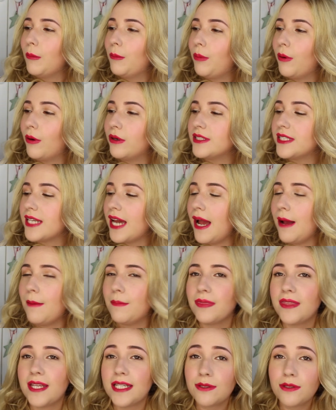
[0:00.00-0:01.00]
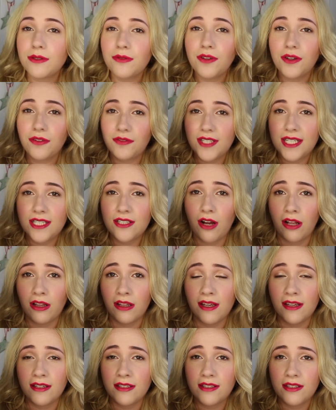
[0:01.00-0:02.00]
But this was
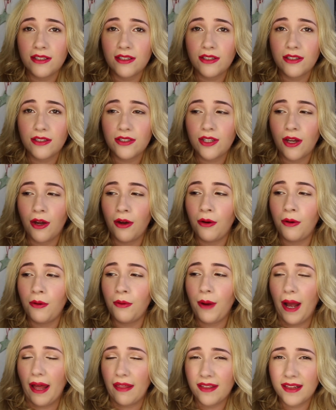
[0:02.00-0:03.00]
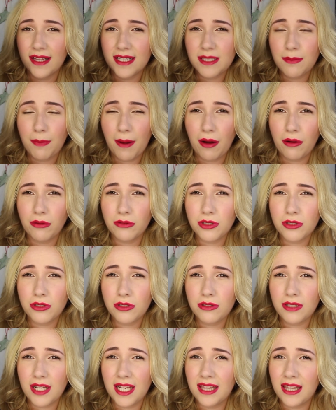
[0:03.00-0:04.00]
$15, so I think that's about
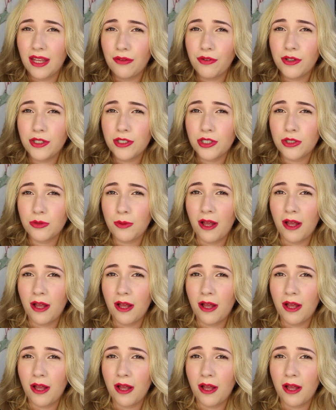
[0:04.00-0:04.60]
£11 to